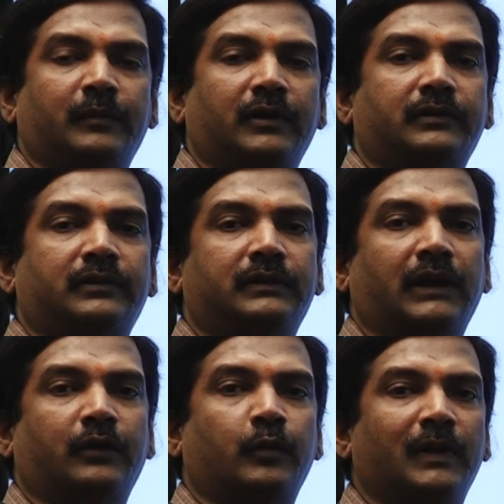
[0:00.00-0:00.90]
about
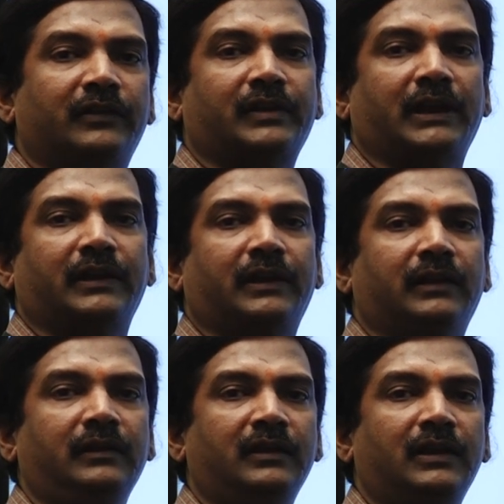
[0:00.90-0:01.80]
the groupless
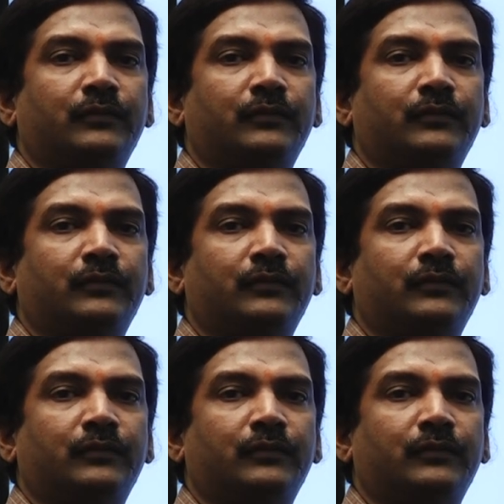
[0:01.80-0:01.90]
criterion